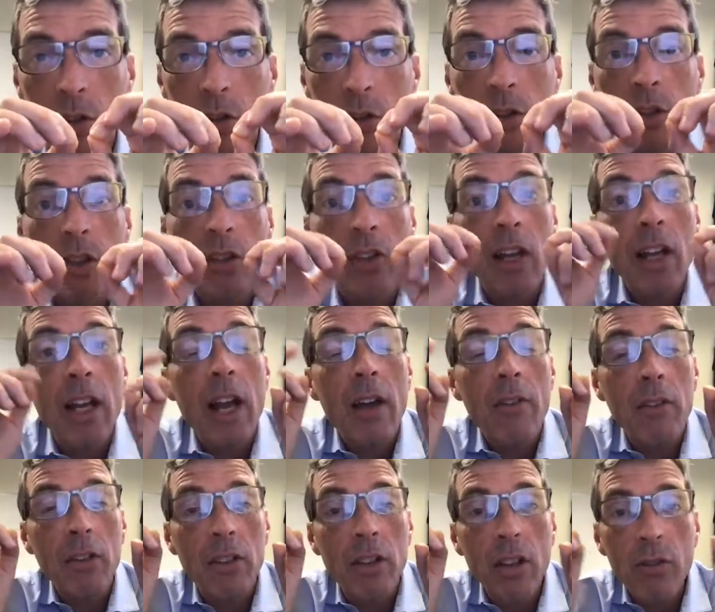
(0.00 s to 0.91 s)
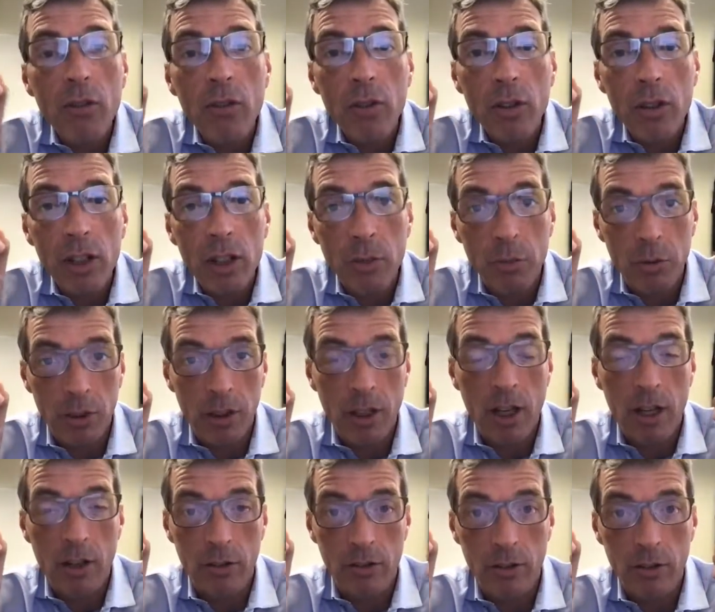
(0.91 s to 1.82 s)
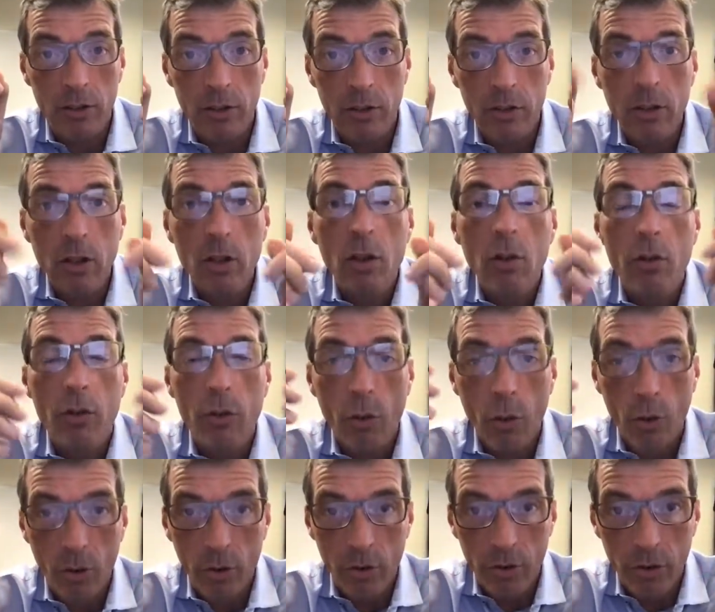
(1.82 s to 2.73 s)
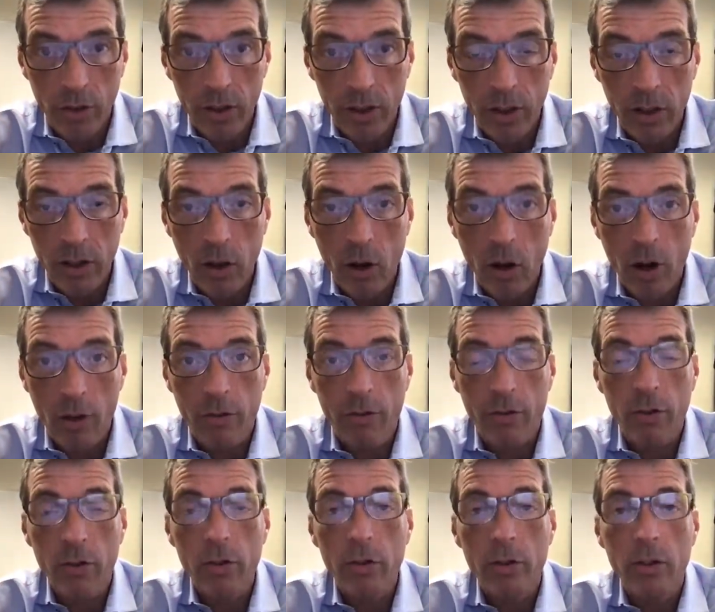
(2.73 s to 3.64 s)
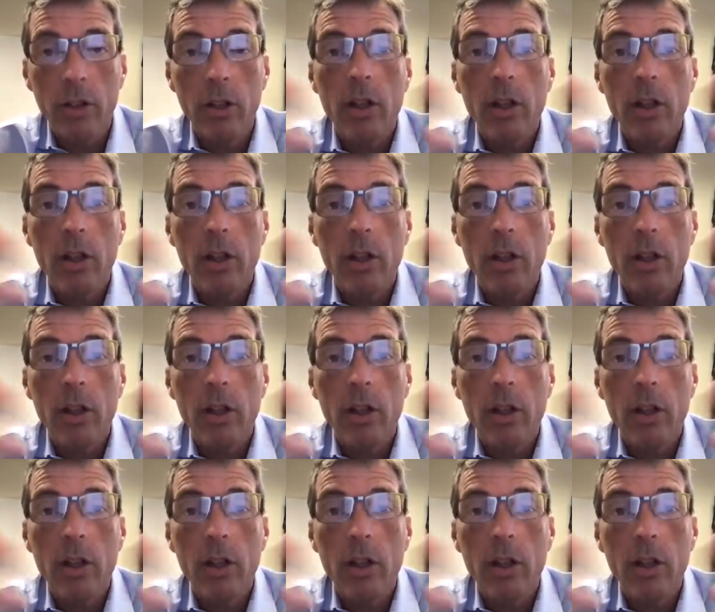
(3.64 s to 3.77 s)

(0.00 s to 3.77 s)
Does that have a different implication for the offer